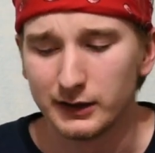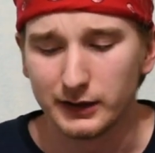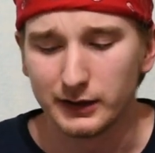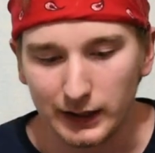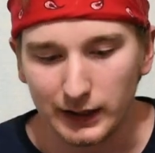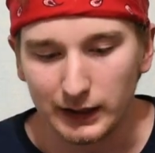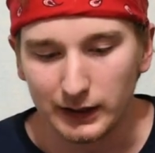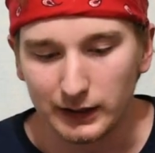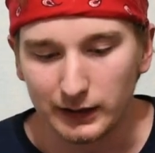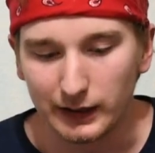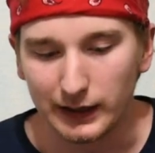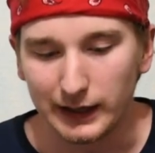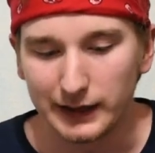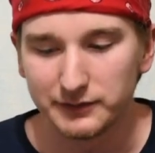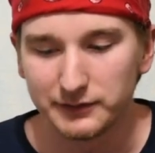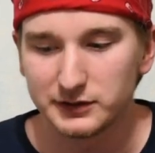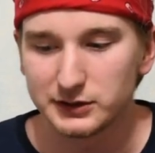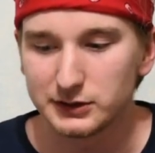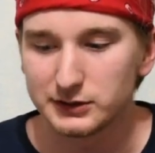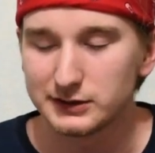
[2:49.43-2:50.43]
and
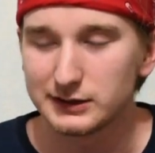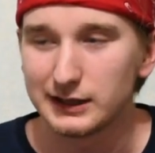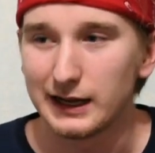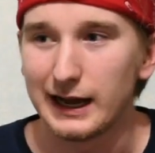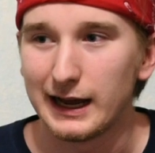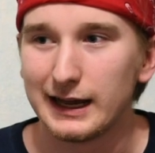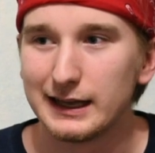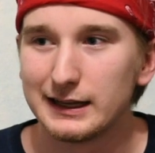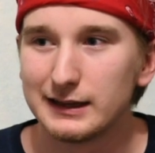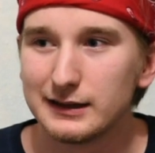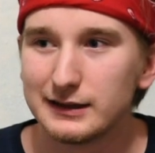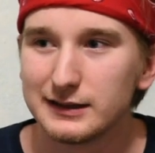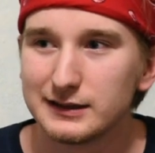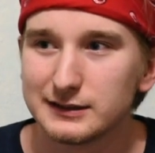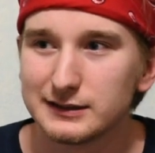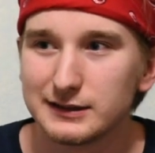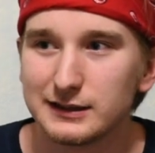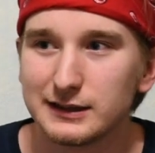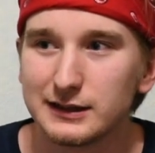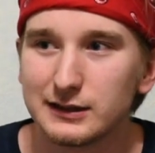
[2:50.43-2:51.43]
I've just had
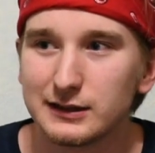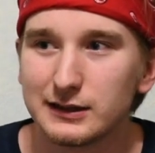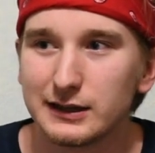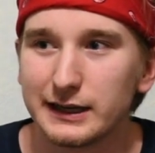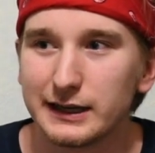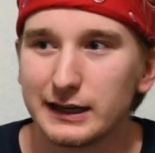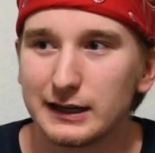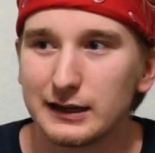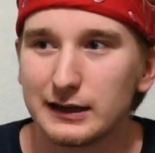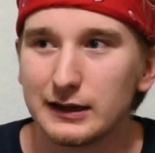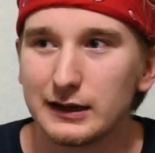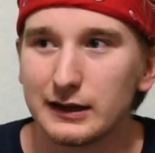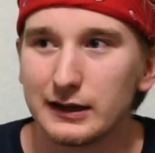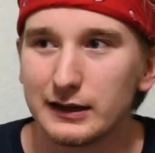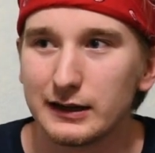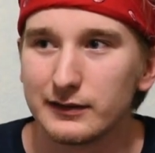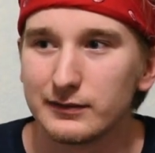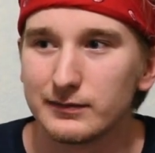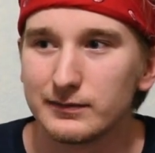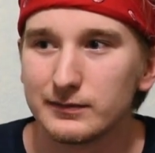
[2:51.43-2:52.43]
this in like
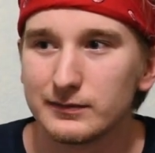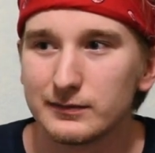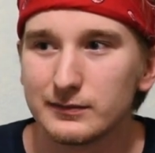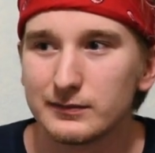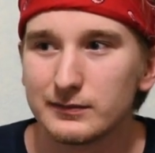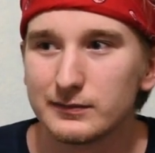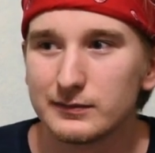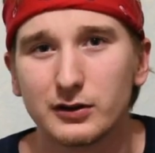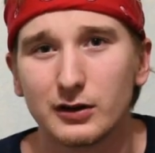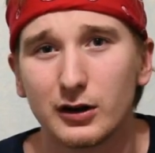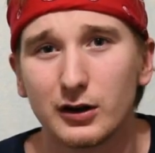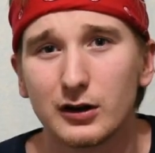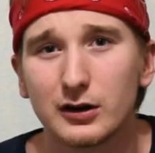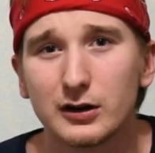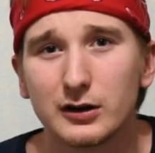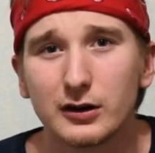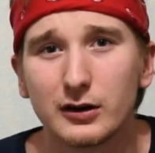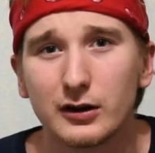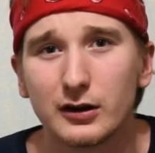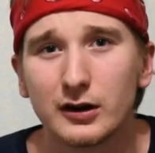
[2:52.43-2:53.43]
a
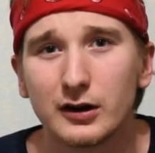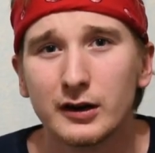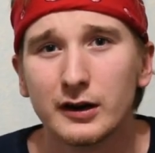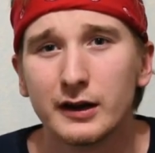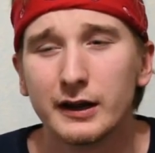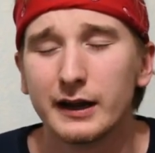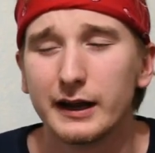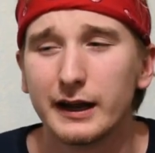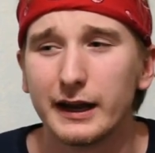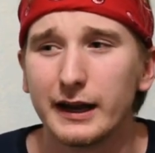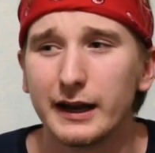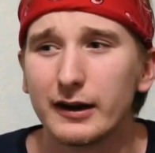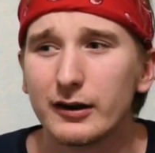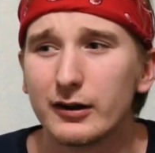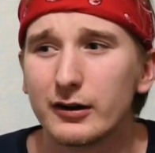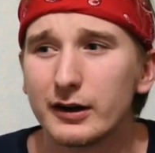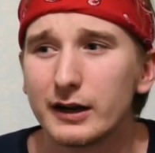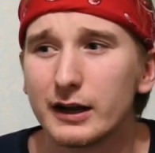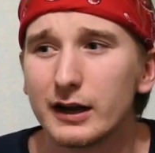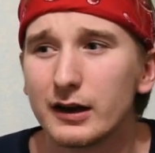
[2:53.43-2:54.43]
darker
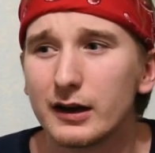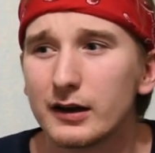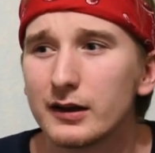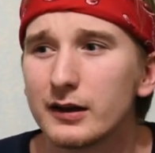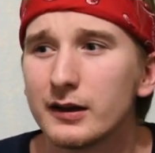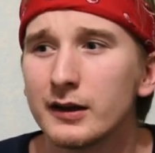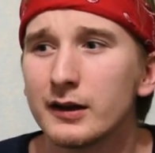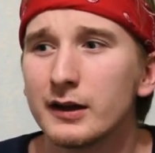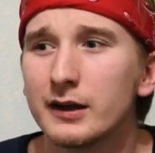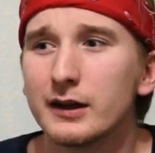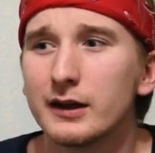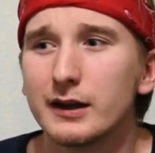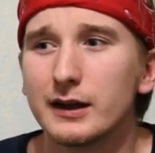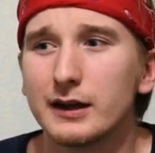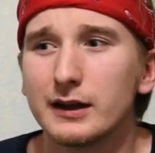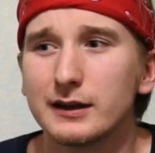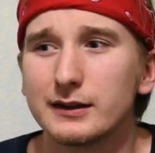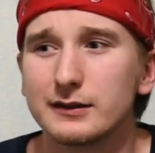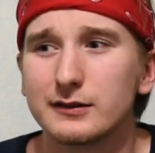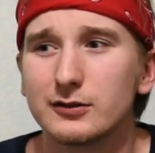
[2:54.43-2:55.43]
area,
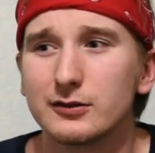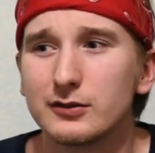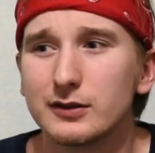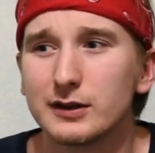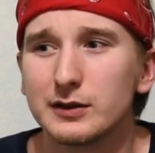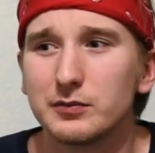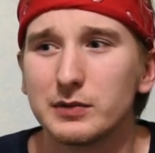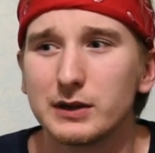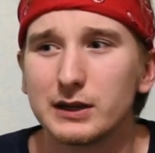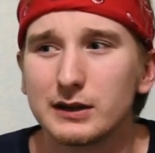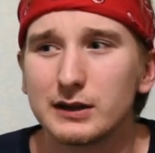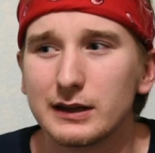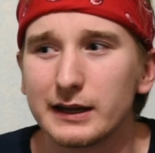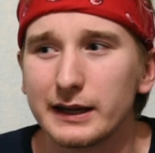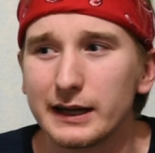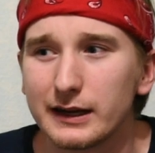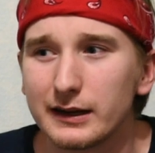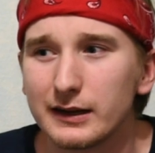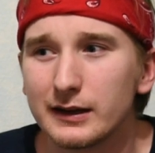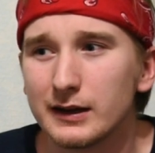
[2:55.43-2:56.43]
and it's only been
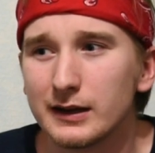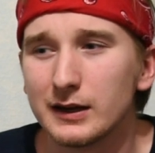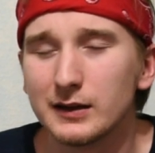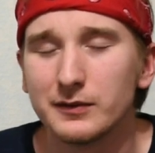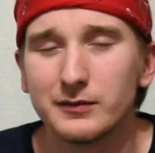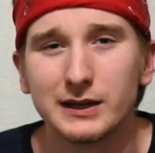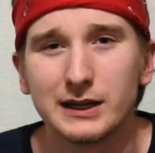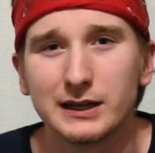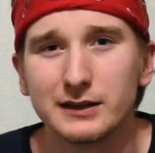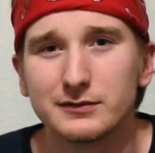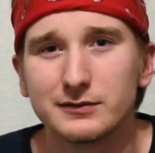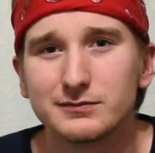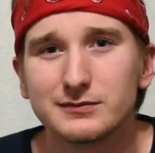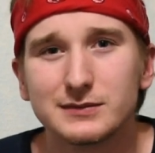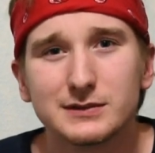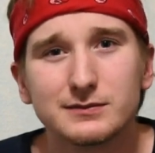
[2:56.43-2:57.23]
like maybe